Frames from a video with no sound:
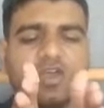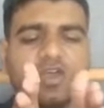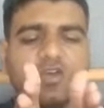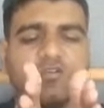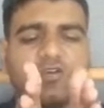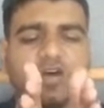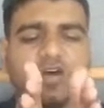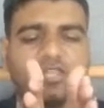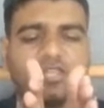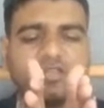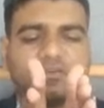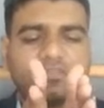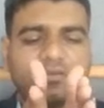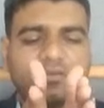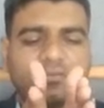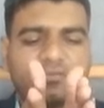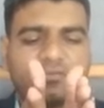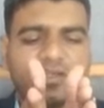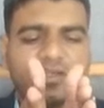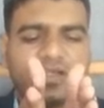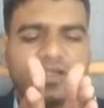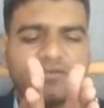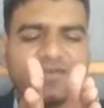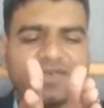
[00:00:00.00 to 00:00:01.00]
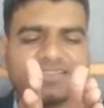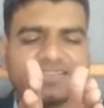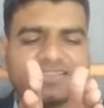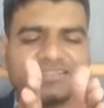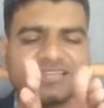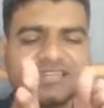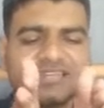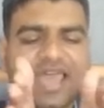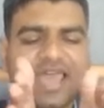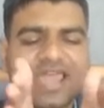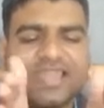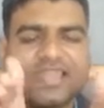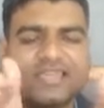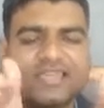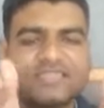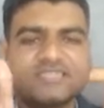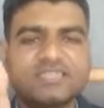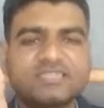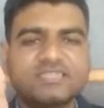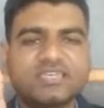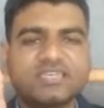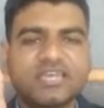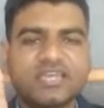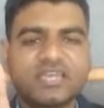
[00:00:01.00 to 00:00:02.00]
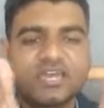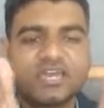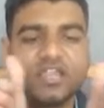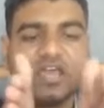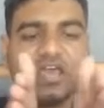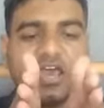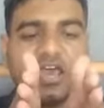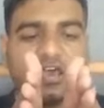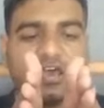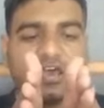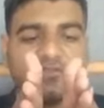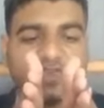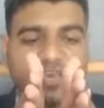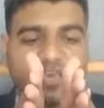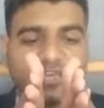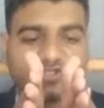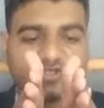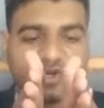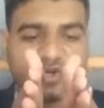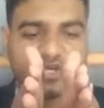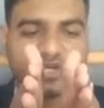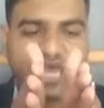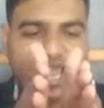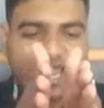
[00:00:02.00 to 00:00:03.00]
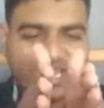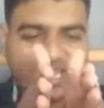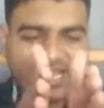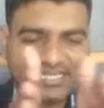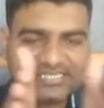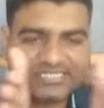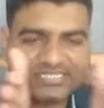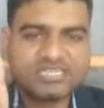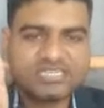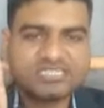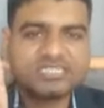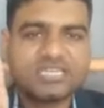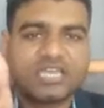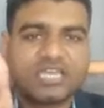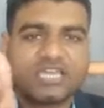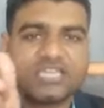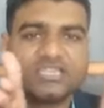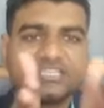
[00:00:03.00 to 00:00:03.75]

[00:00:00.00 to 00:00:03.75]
Whatever the blood vessel dilation is occur, vasodilation is occur.